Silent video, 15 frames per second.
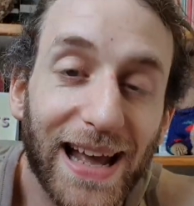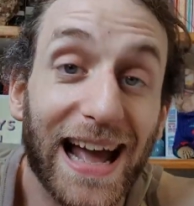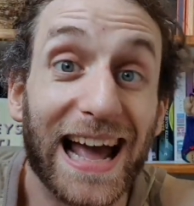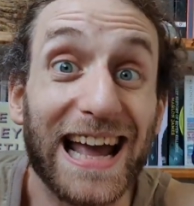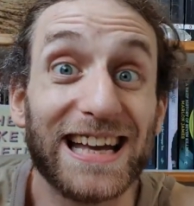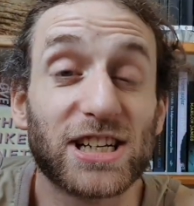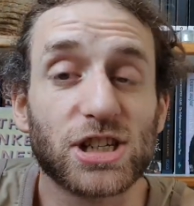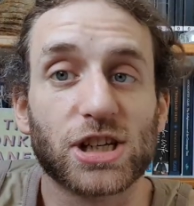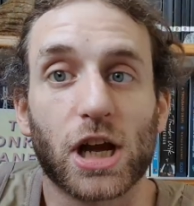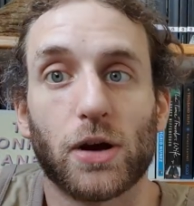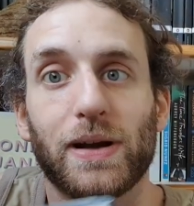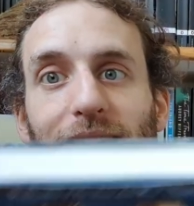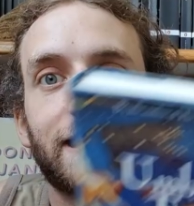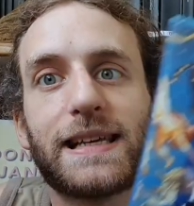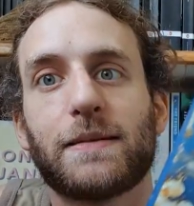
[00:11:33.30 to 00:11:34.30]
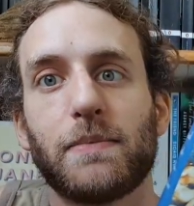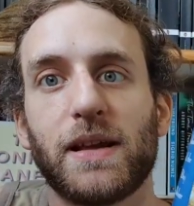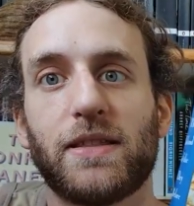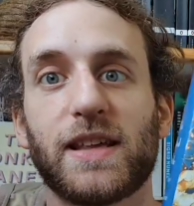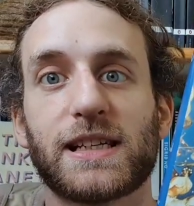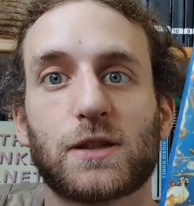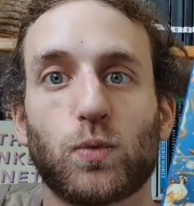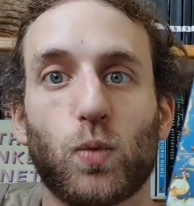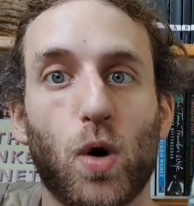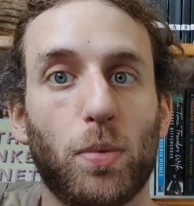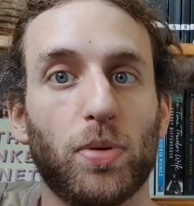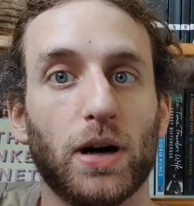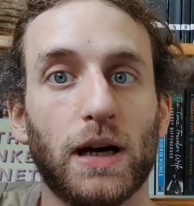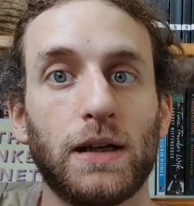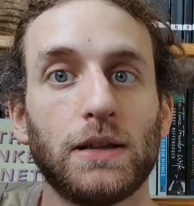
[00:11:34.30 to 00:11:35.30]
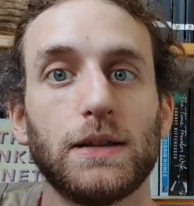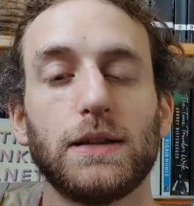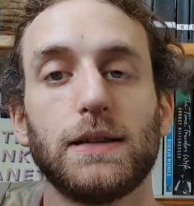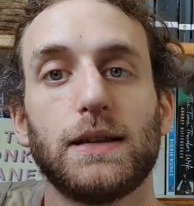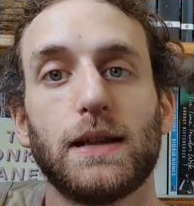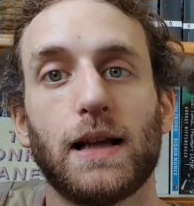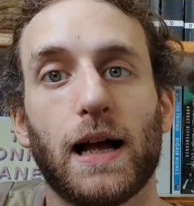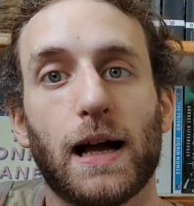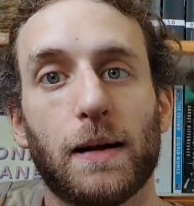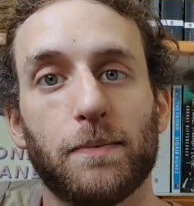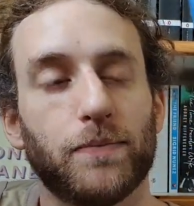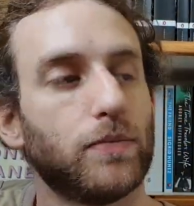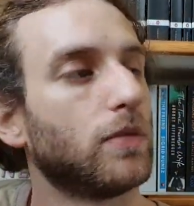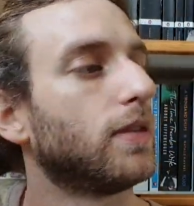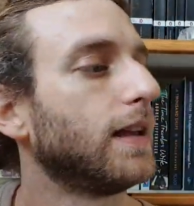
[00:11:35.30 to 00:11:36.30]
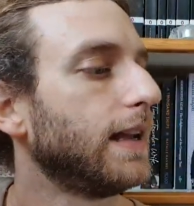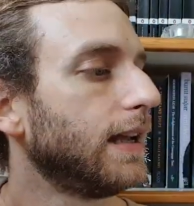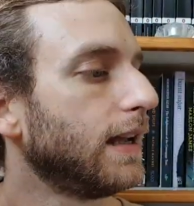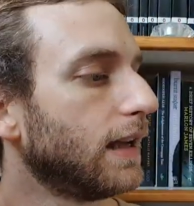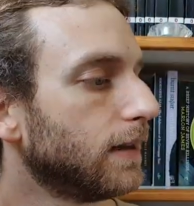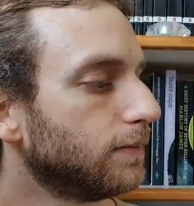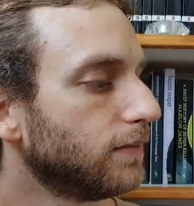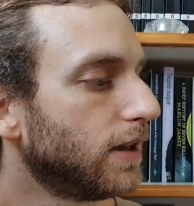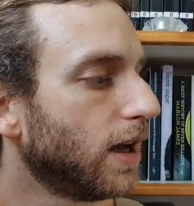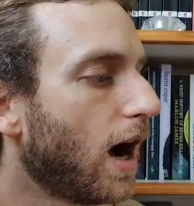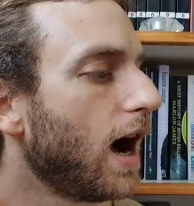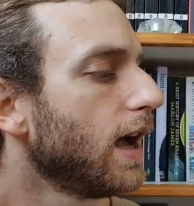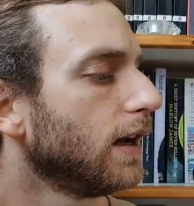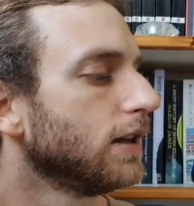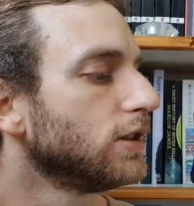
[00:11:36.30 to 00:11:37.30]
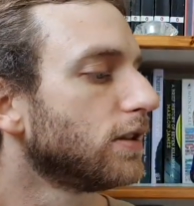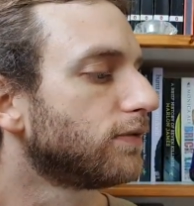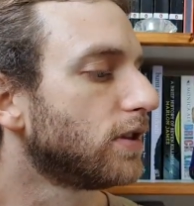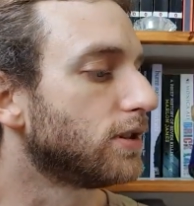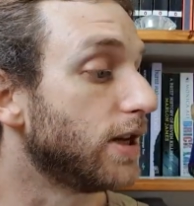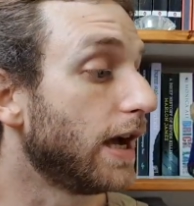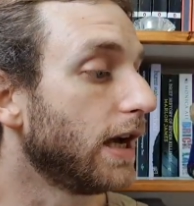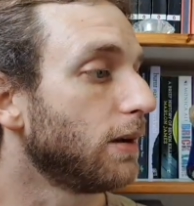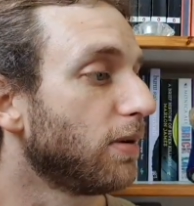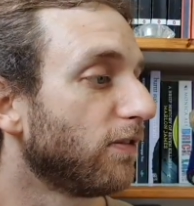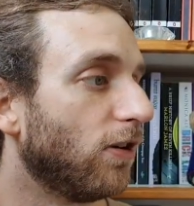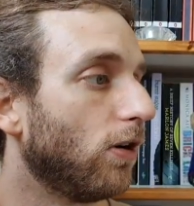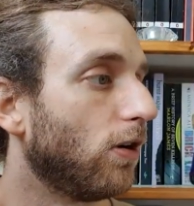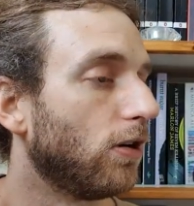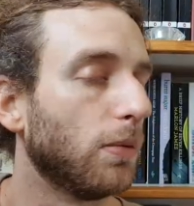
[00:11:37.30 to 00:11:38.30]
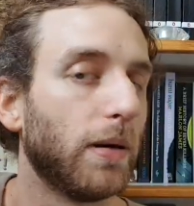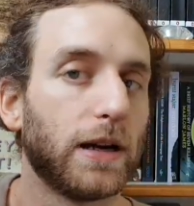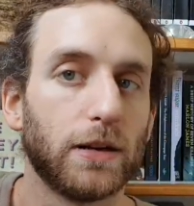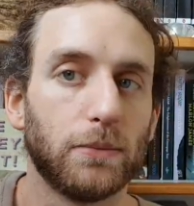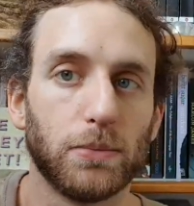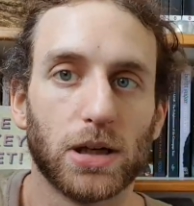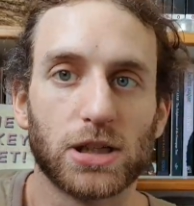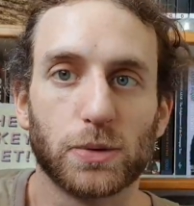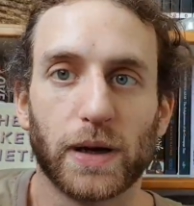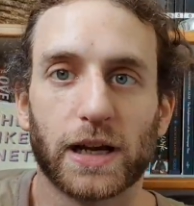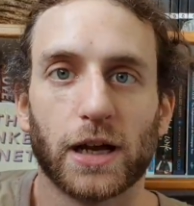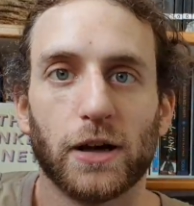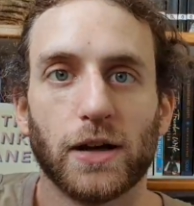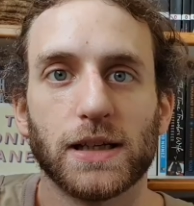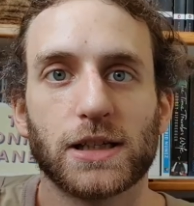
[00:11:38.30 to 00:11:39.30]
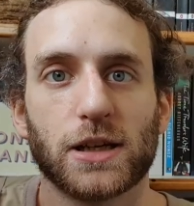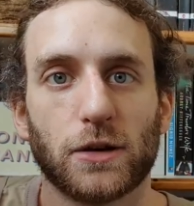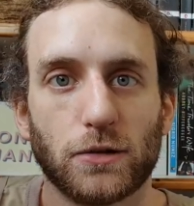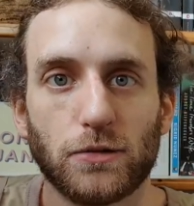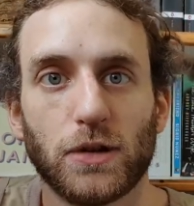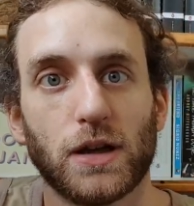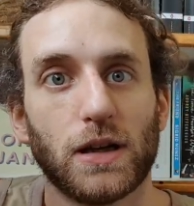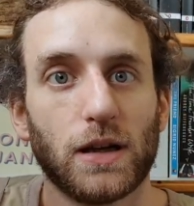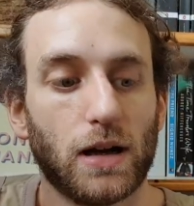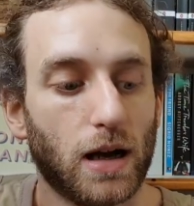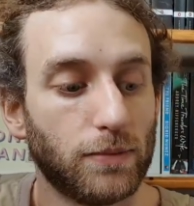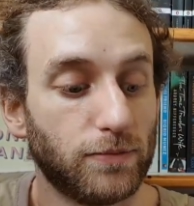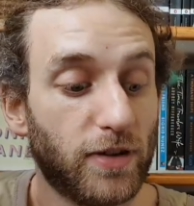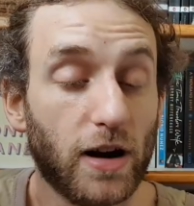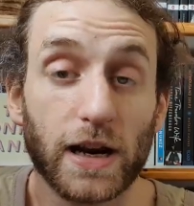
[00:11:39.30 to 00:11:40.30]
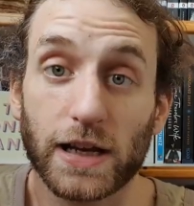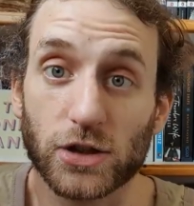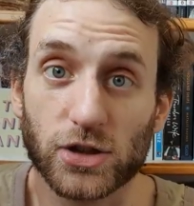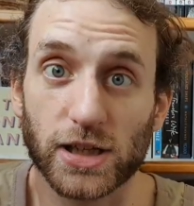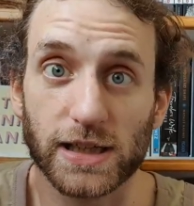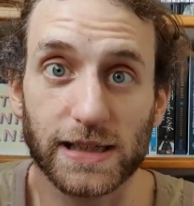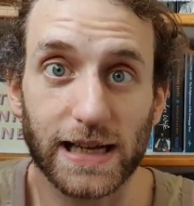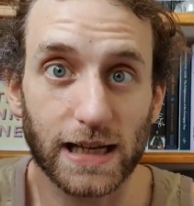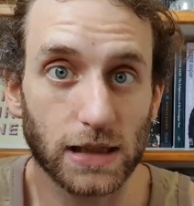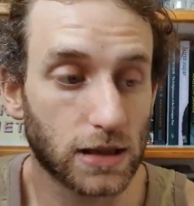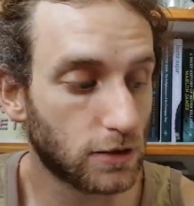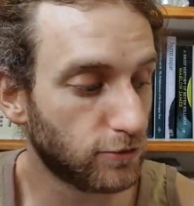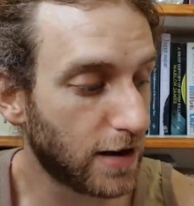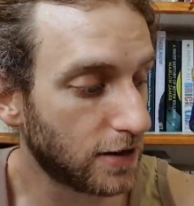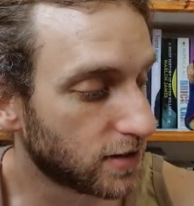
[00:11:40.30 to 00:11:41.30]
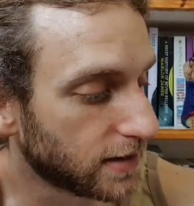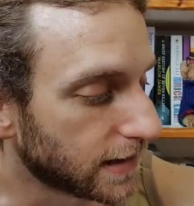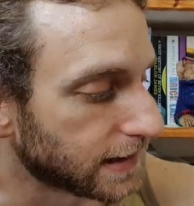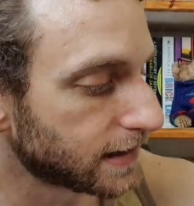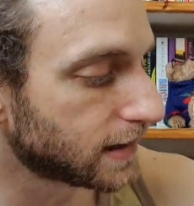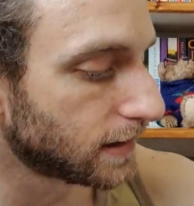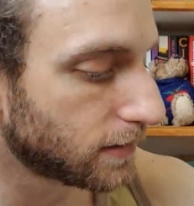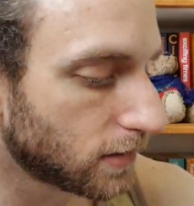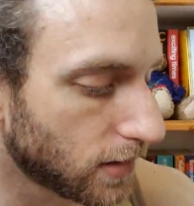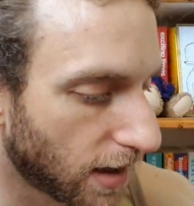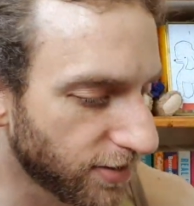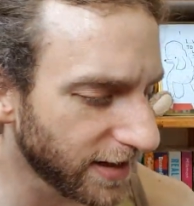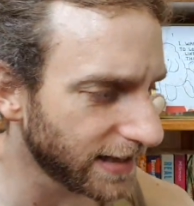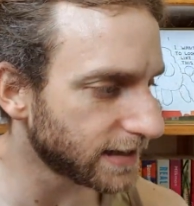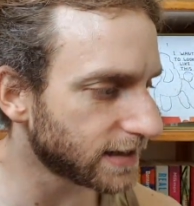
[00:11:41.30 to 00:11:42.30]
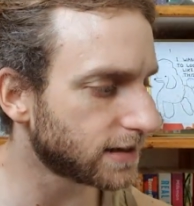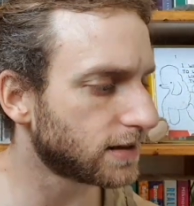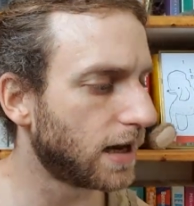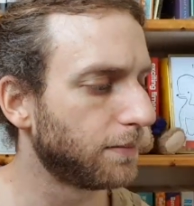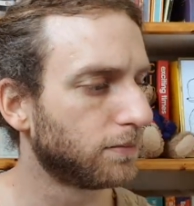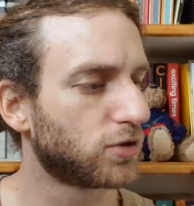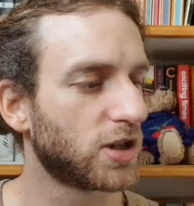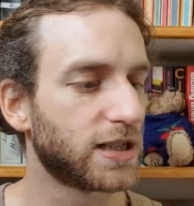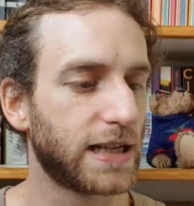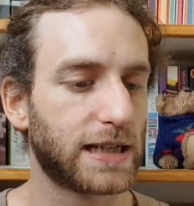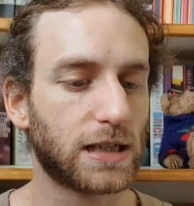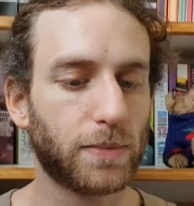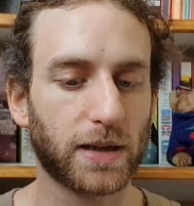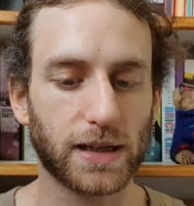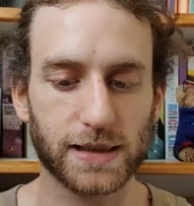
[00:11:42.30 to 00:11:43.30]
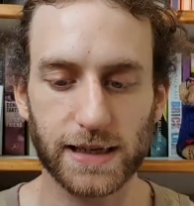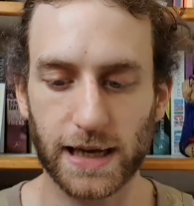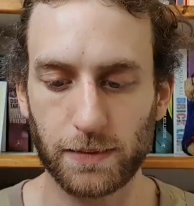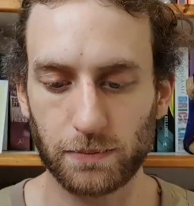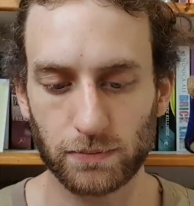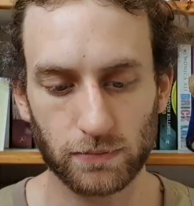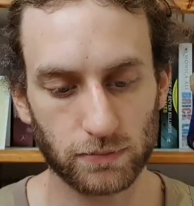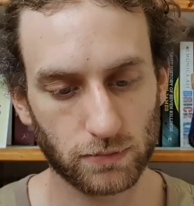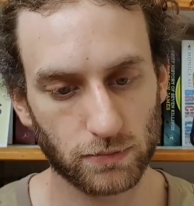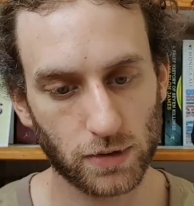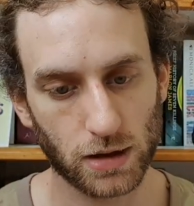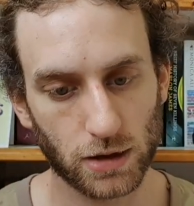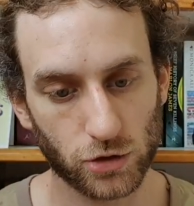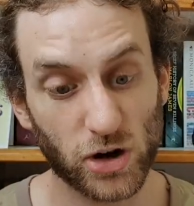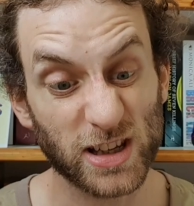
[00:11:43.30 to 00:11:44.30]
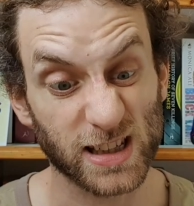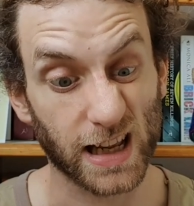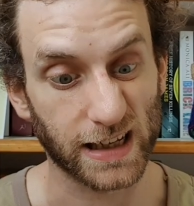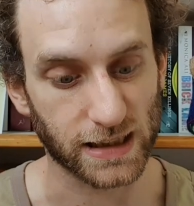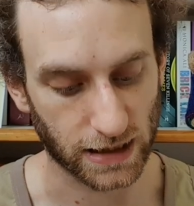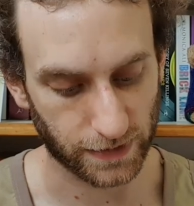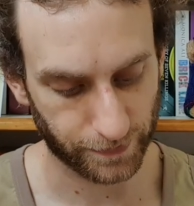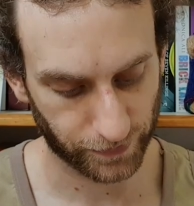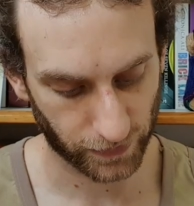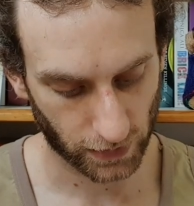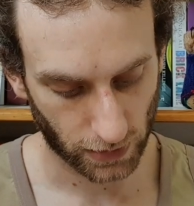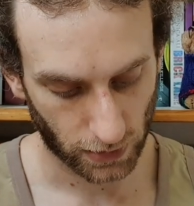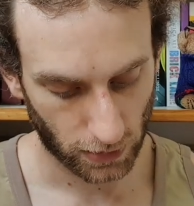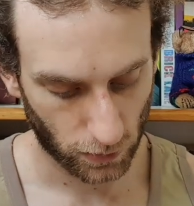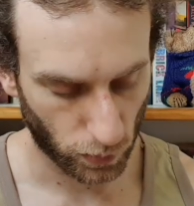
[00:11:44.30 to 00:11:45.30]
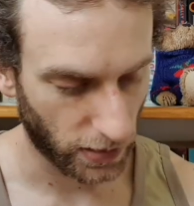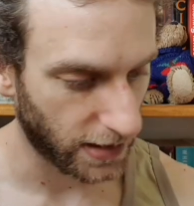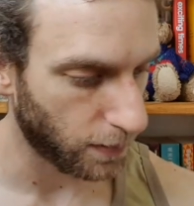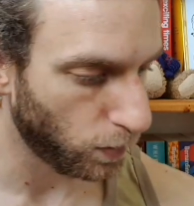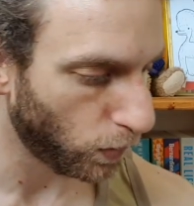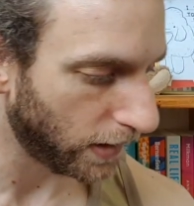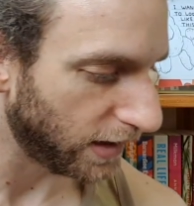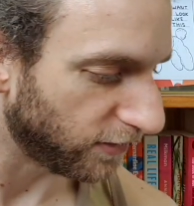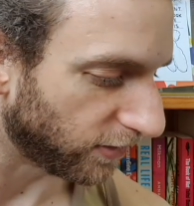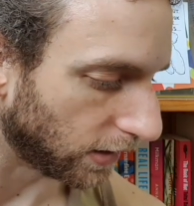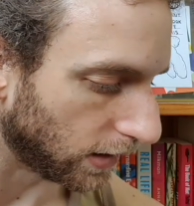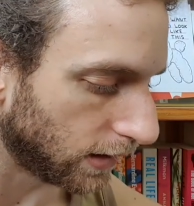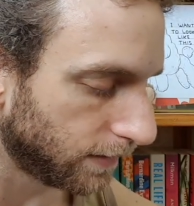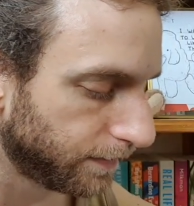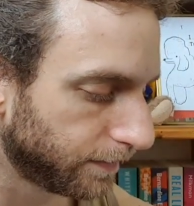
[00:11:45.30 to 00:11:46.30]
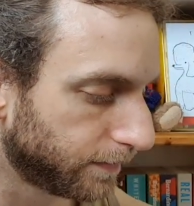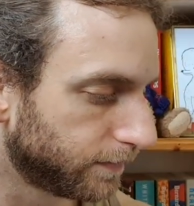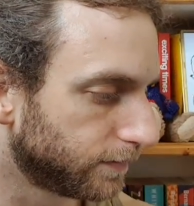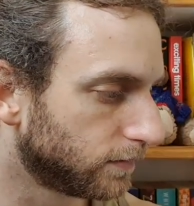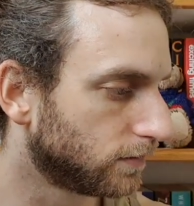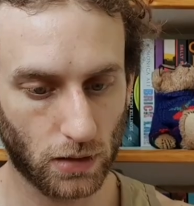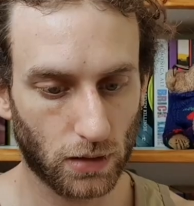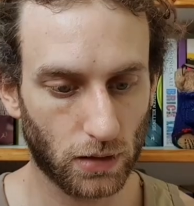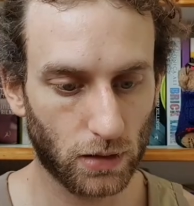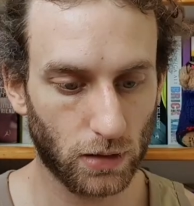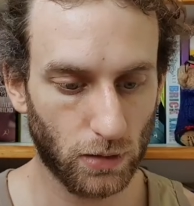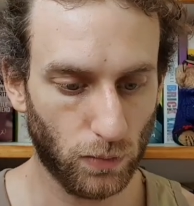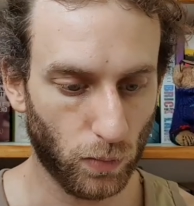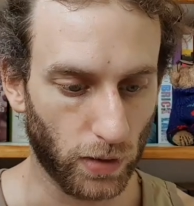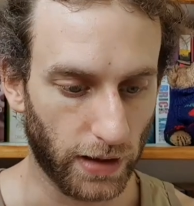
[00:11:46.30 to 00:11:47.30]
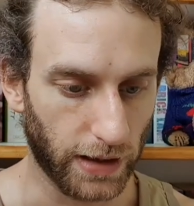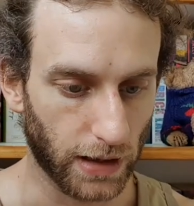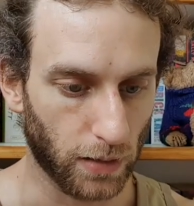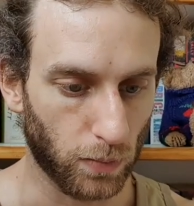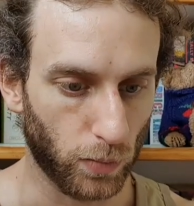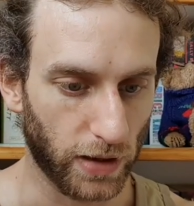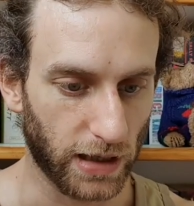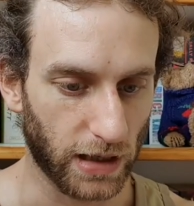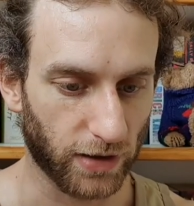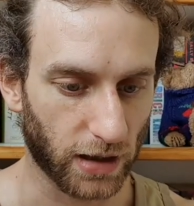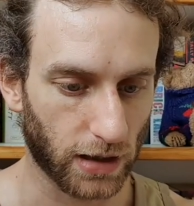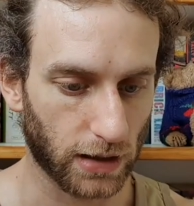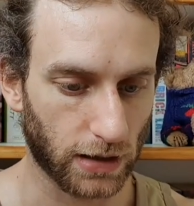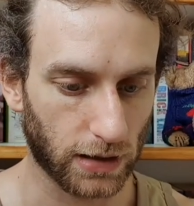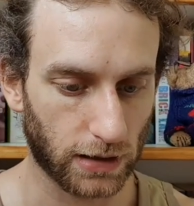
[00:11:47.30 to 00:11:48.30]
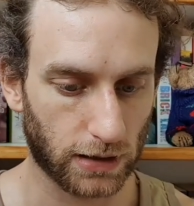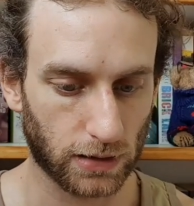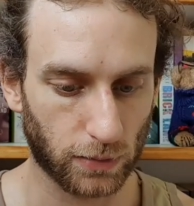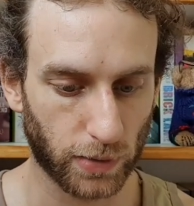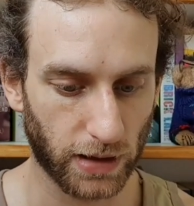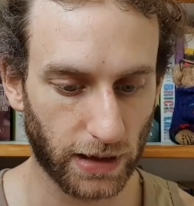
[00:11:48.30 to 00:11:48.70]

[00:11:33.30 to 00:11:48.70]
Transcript: Ages ago, he sent me this whopper. The Island of the Day Before by Umberto Eco. And so I'm very interested to get round to this. I think it's translated by the same translator, William Weaver. William Weaver.